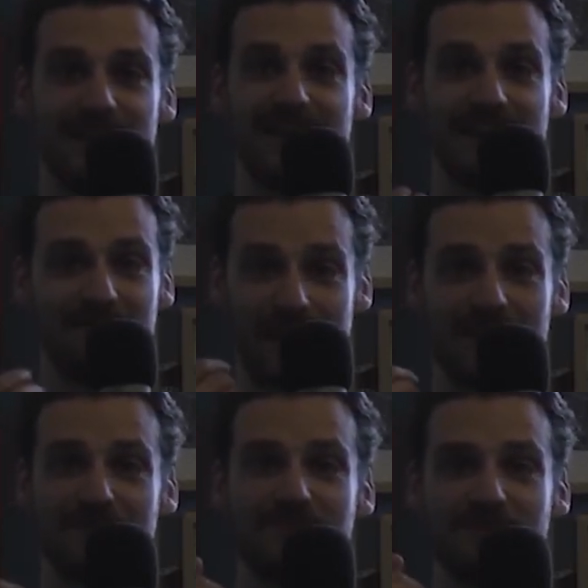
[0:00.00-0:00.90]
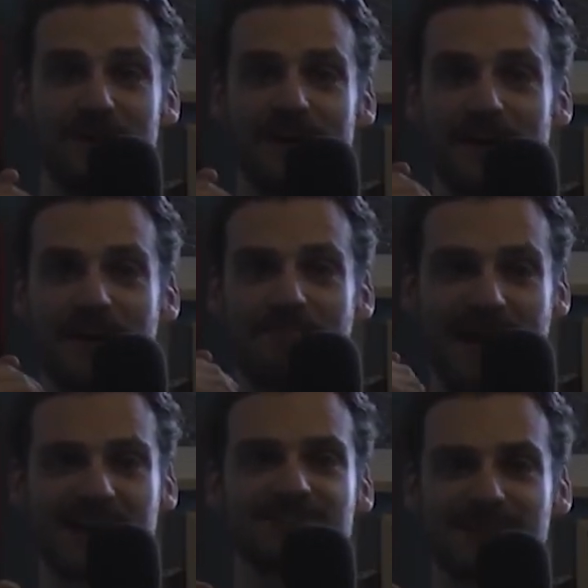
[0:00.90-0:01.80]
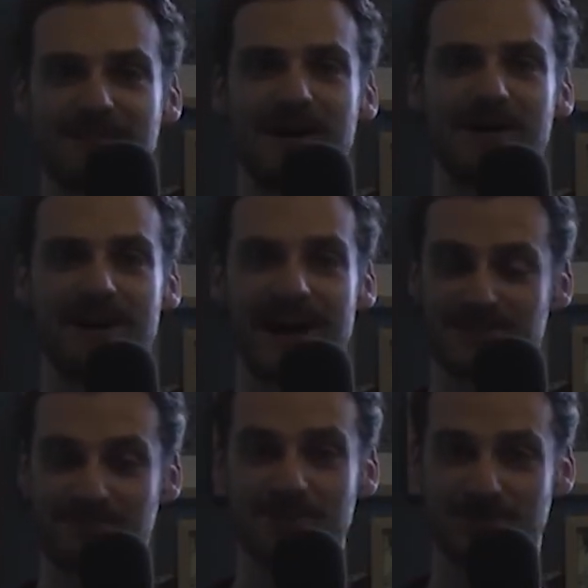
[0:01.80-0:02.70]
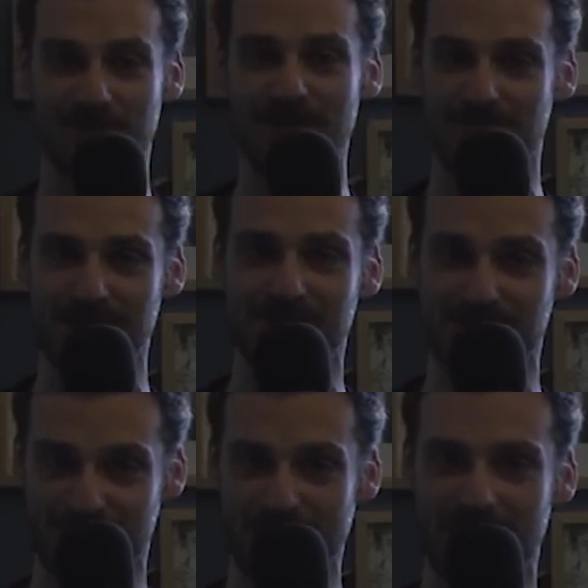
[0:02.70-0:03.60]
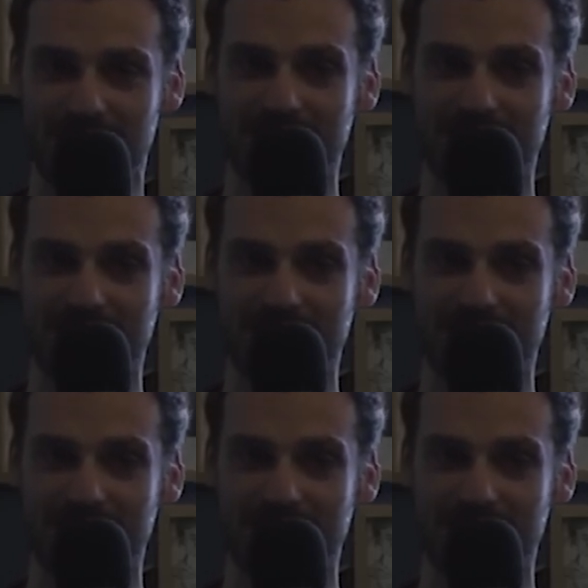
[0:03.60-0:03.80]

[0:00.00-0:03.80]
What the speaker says: if any of you are passionate about as much about the piss as we are,